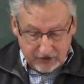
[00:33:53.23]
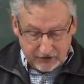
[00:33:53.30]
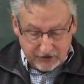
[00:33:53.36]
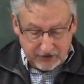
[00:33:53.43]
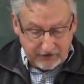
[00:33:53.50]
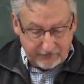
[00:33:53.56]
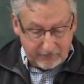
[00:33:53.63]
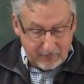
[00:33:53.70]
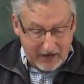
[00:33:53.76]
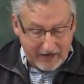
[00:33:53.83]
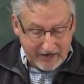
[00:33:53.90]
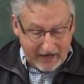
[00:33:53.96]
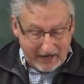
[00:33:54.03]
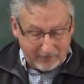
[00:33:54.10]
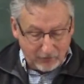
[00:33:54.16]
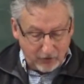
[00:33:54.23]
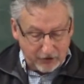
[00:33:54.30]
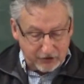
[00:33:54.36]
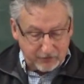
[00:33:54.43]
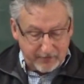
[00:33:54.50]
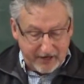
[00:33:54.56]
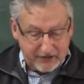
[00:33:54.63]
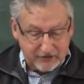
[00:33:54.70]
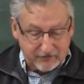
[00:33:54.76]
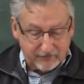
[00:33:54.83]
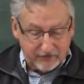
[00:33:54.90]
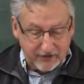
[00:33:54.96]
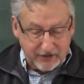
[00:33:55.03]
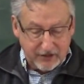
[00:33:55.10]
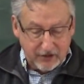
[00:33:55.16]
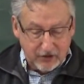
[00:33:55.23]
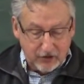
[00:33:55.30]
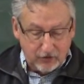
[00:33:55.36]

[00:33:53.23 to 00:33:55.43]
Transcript: Stephen Minot, more expansively,